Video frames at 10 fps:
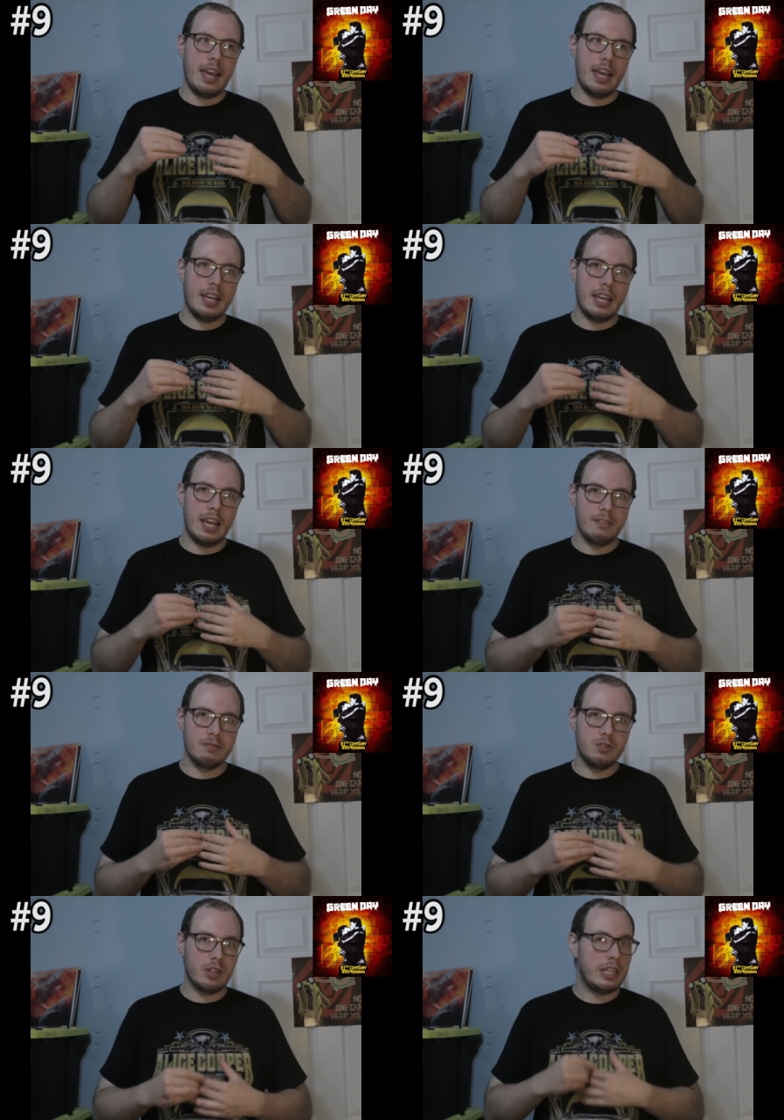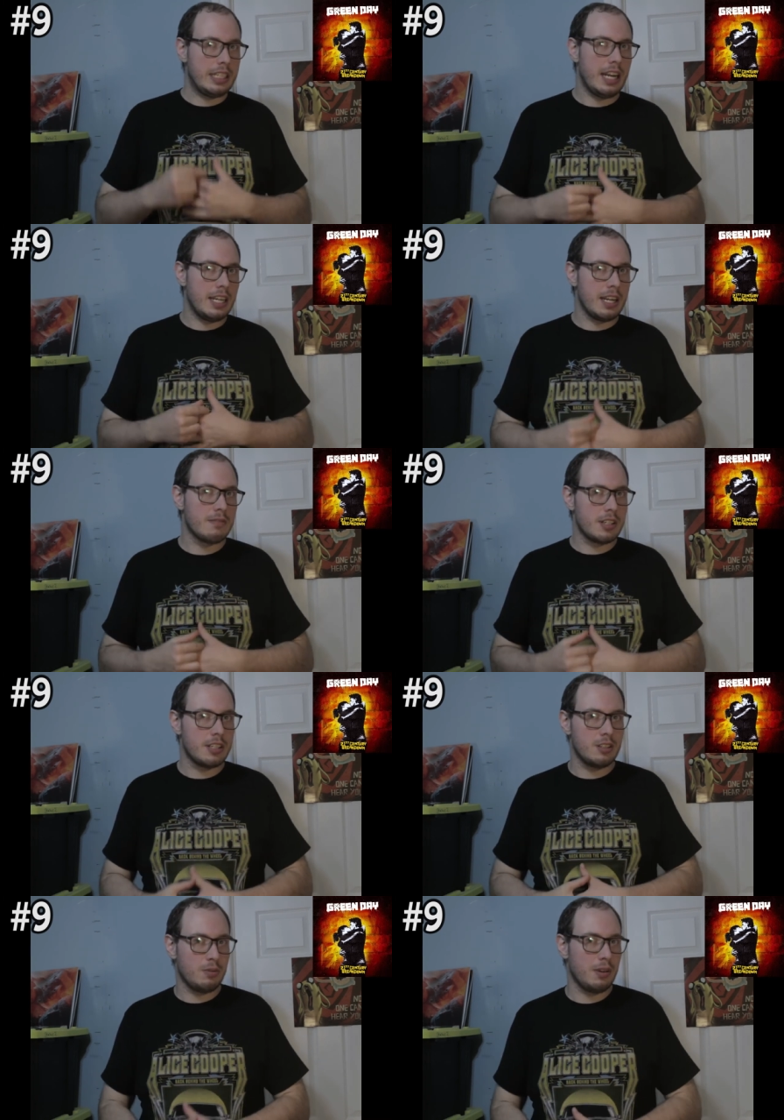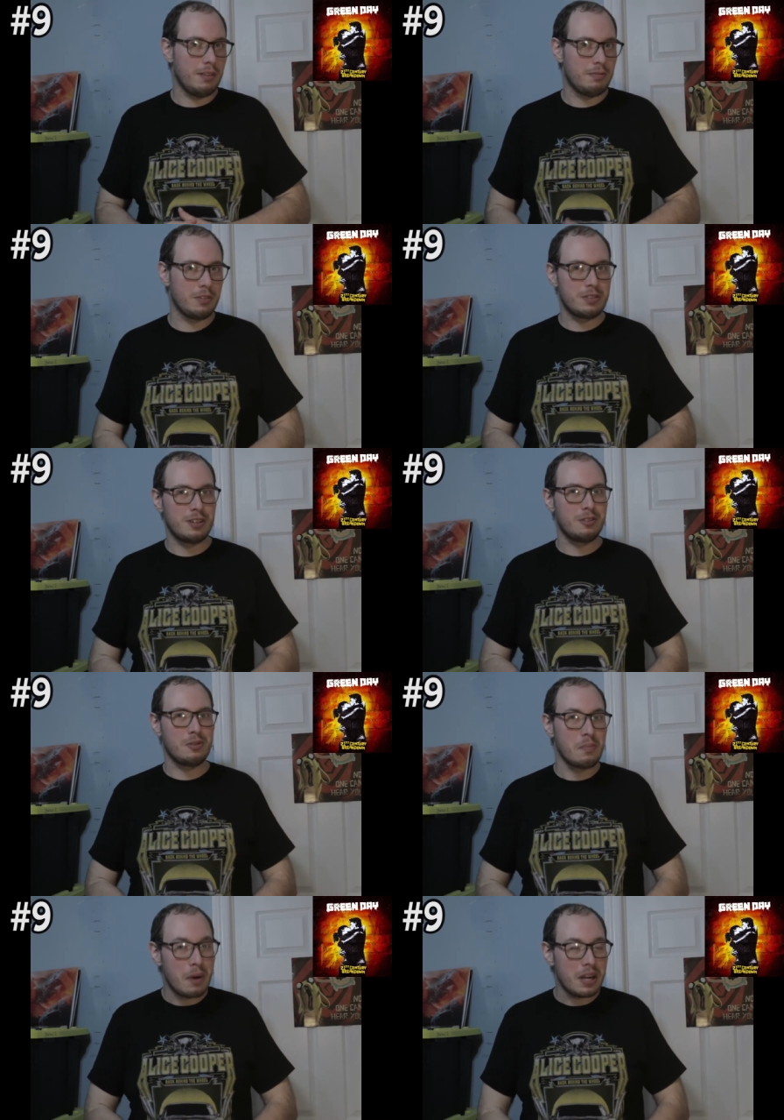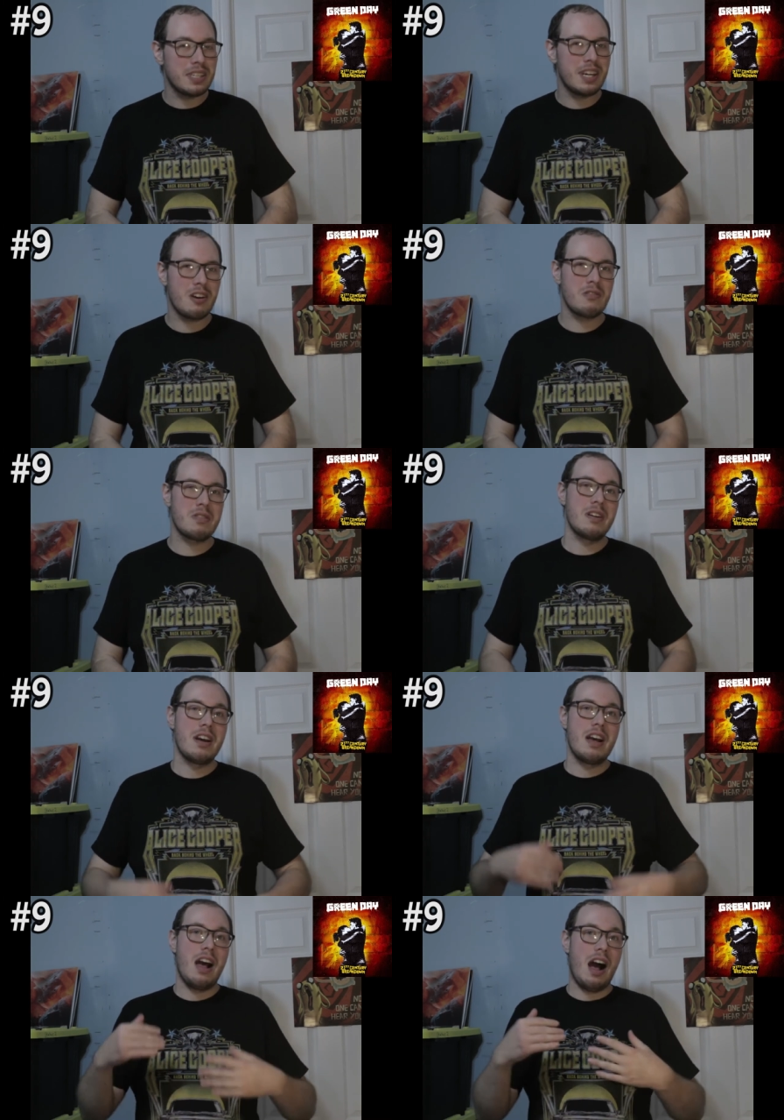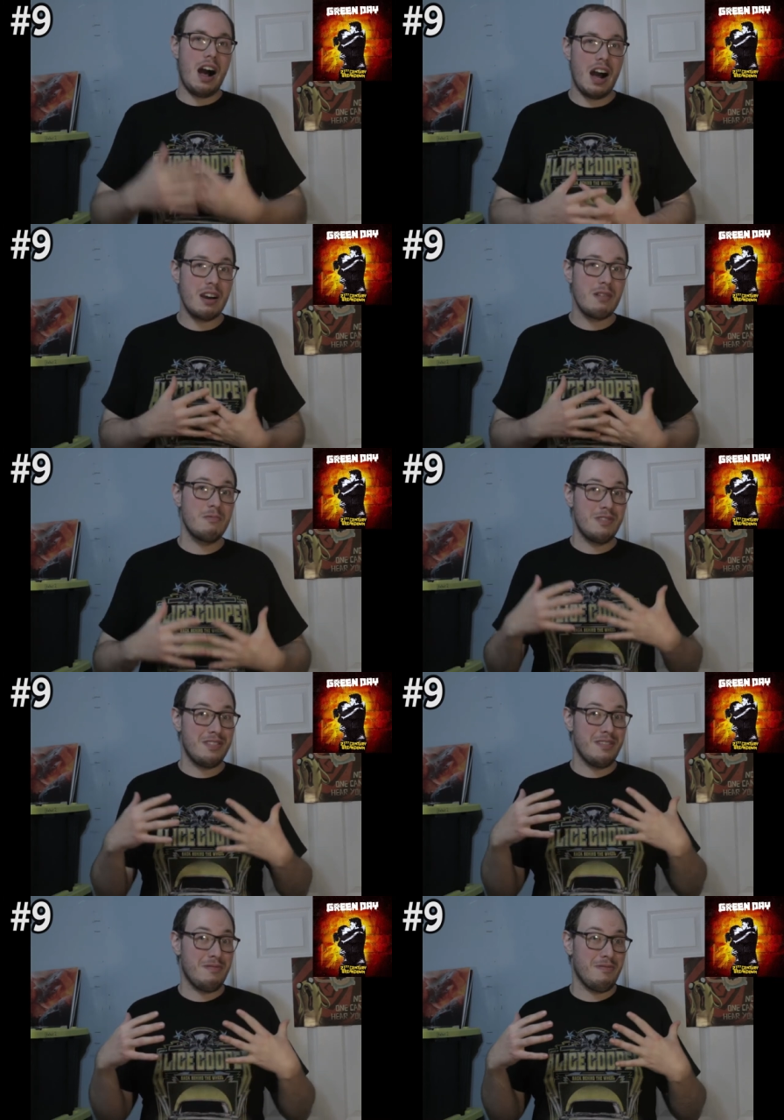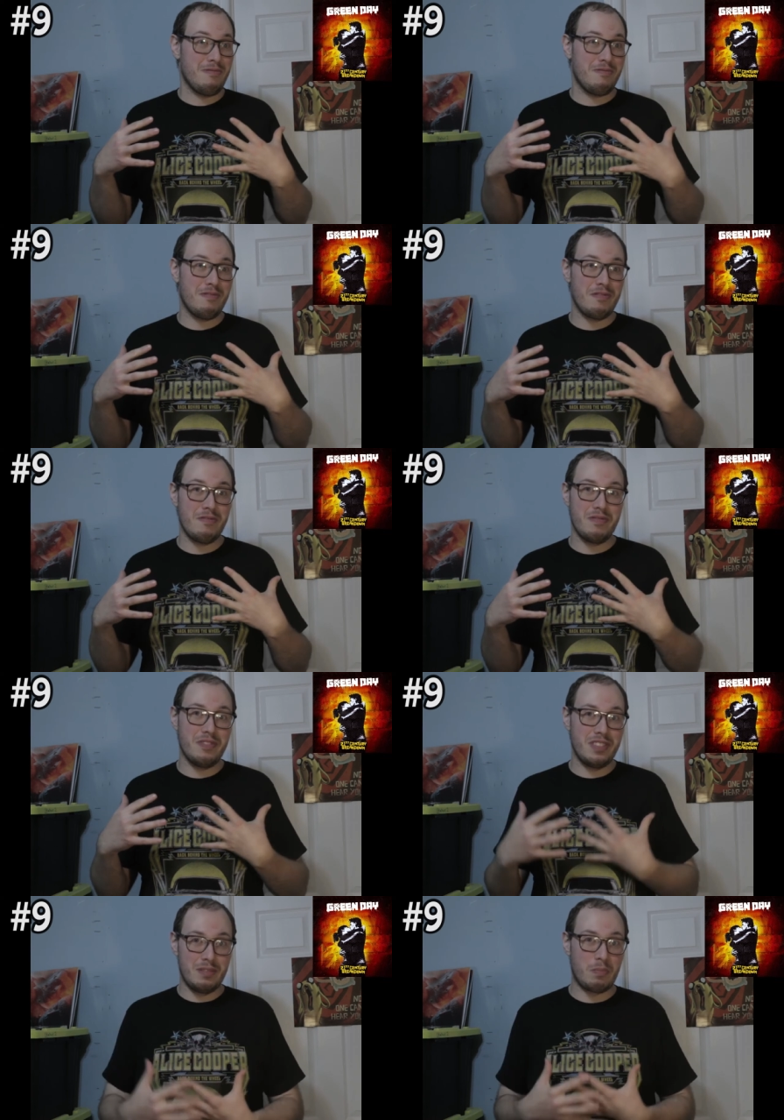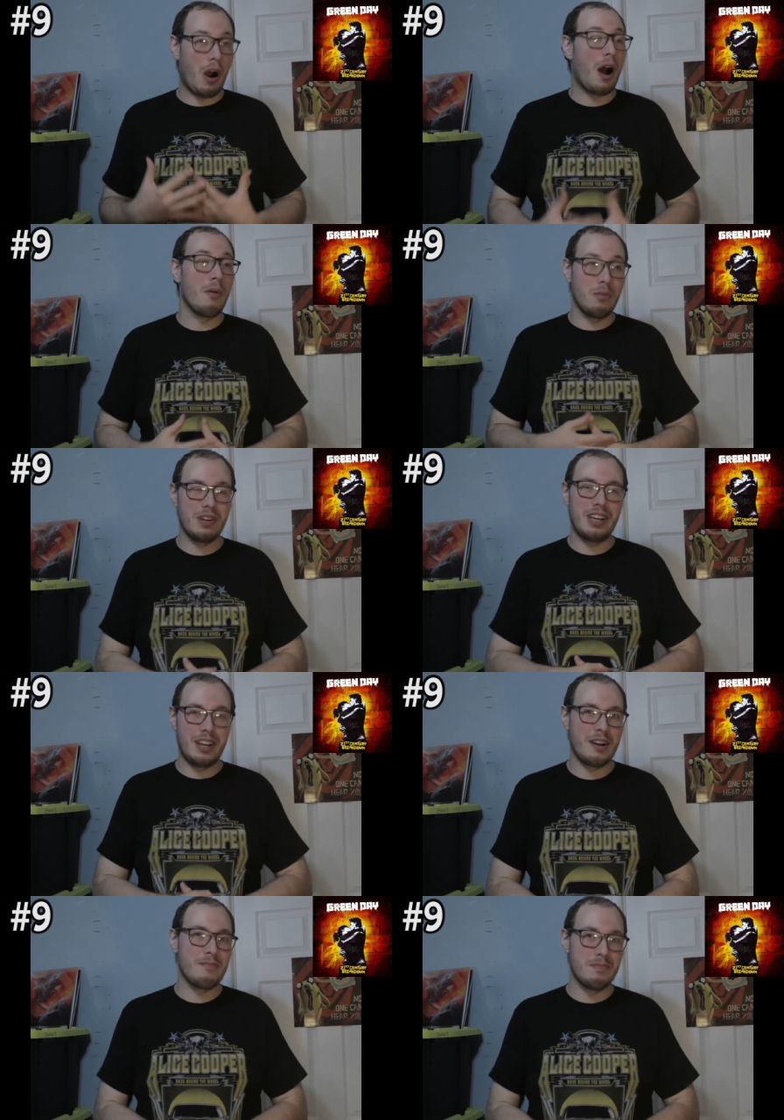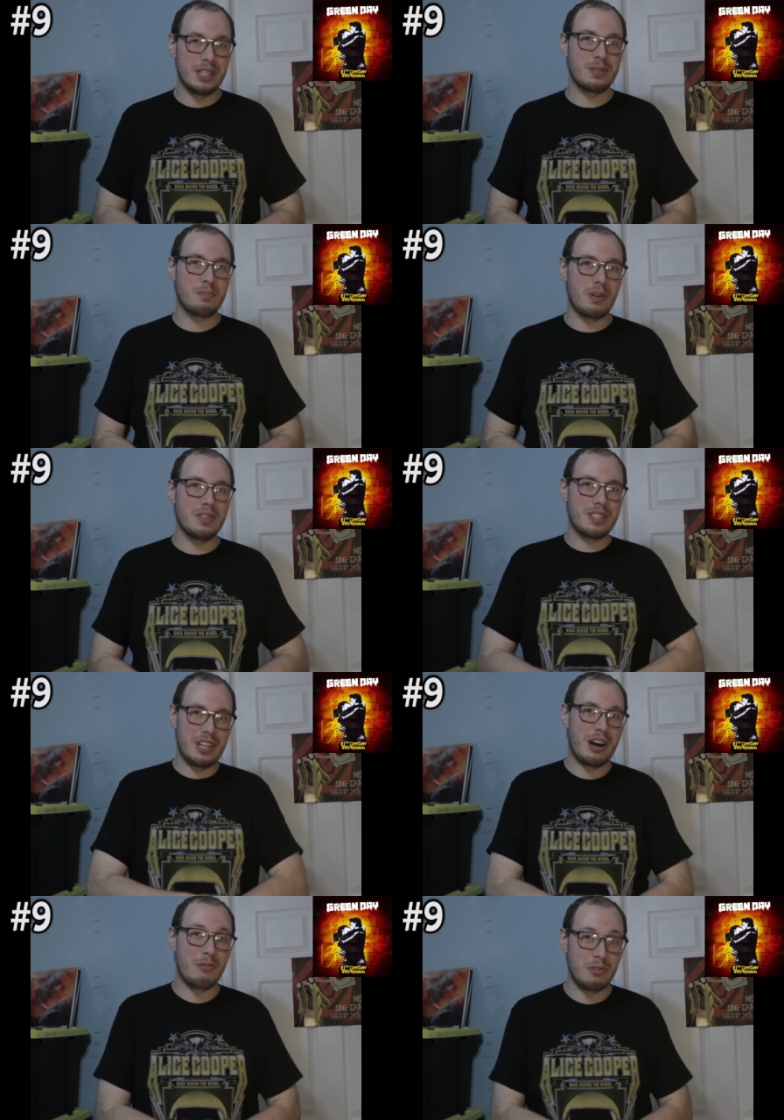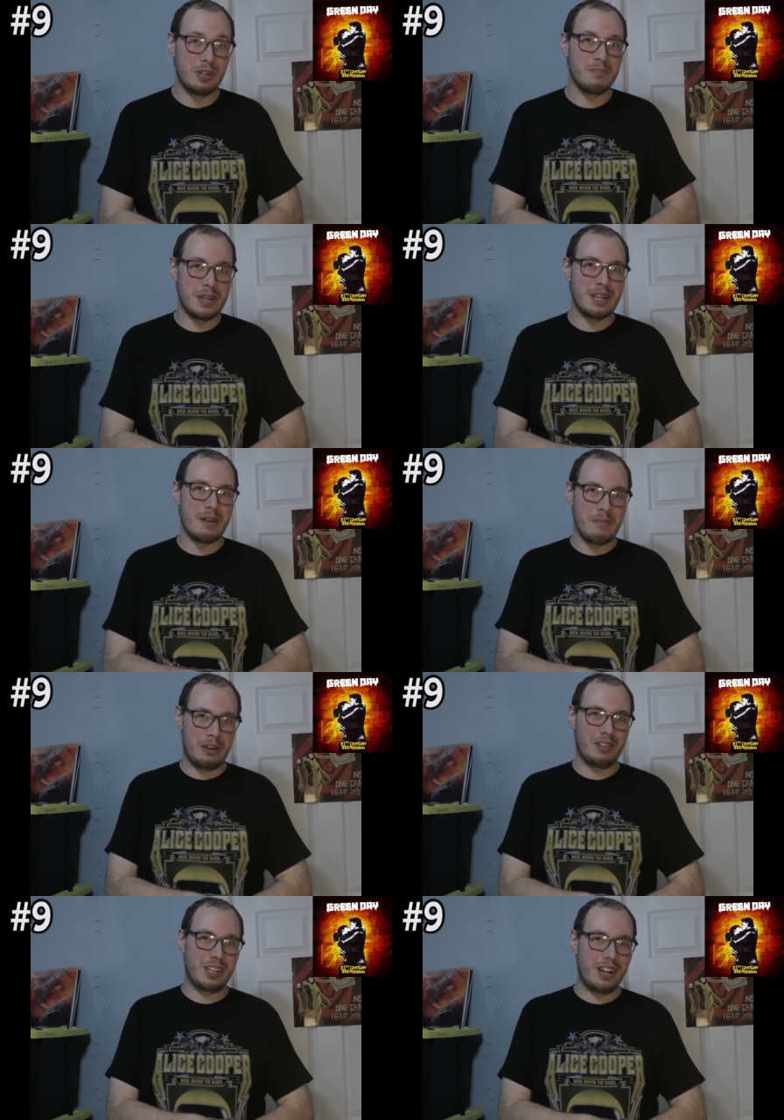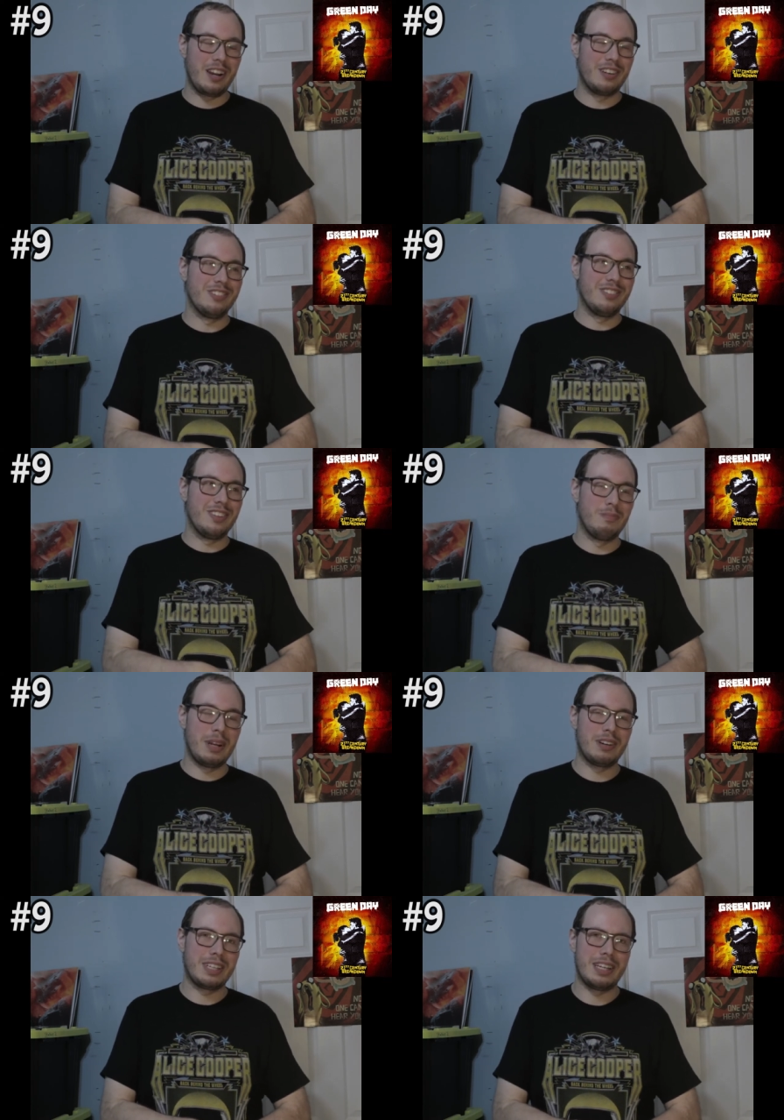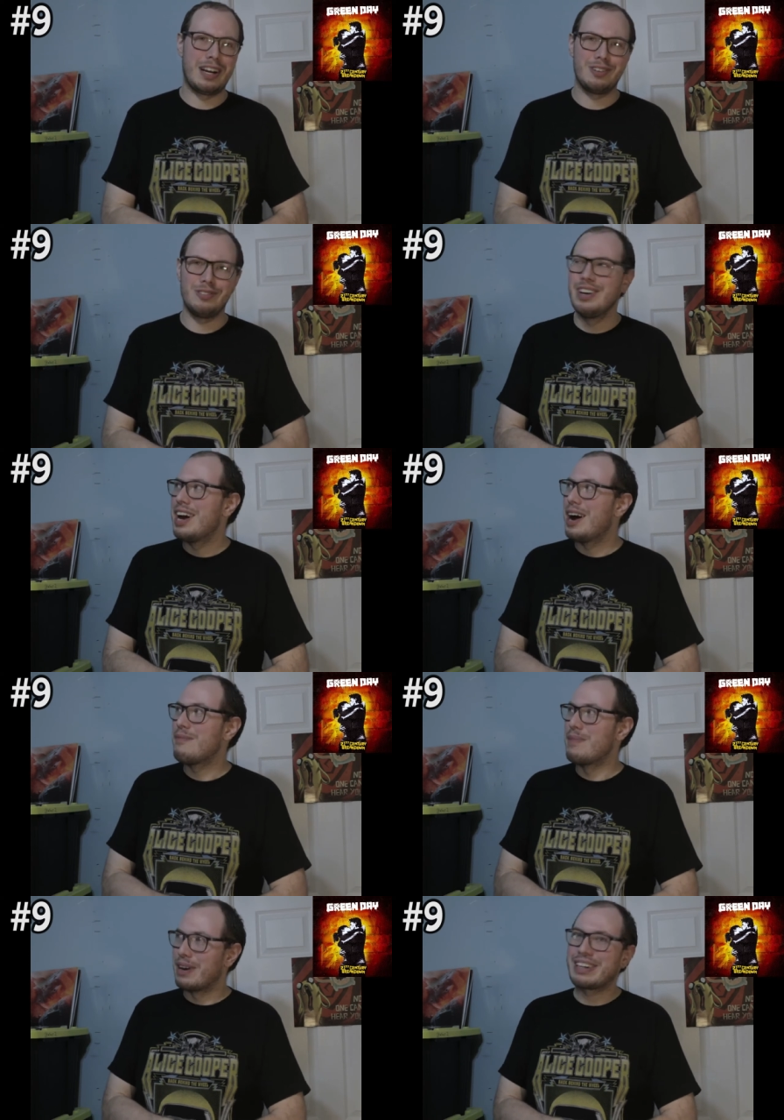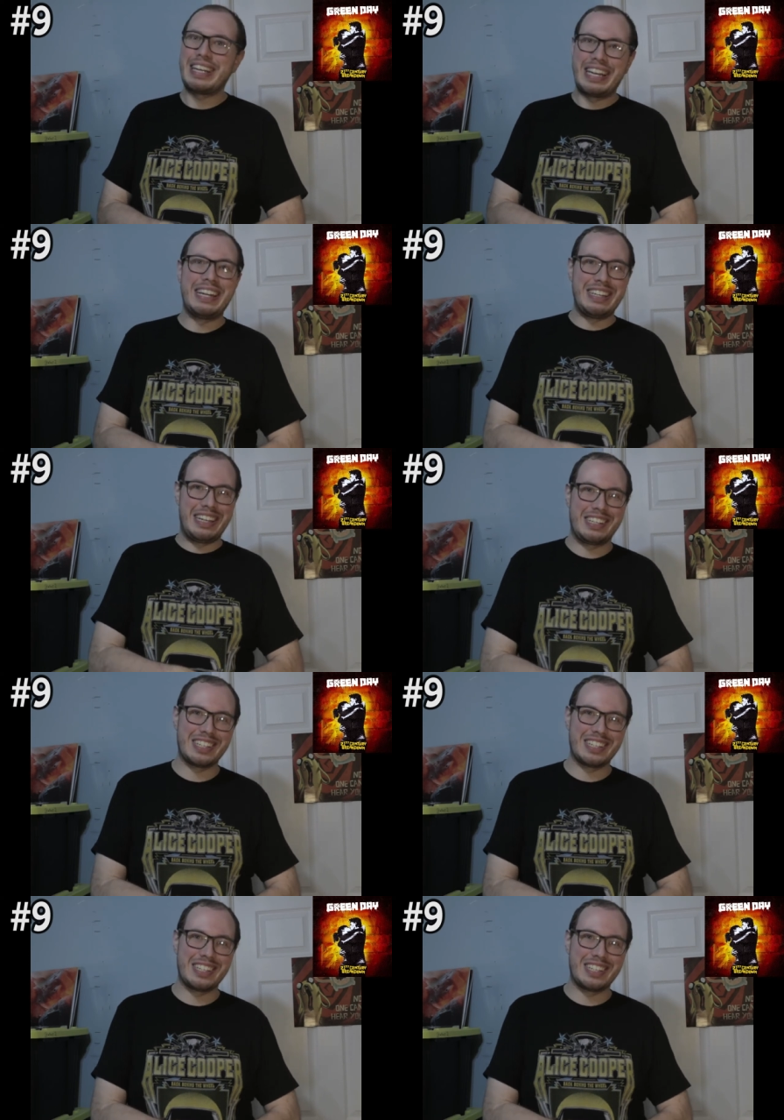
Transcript: if Green Day never did 21st Century Breakdown, I would have probably uh, this slot would have been American Idol, American Idol, American Idiot.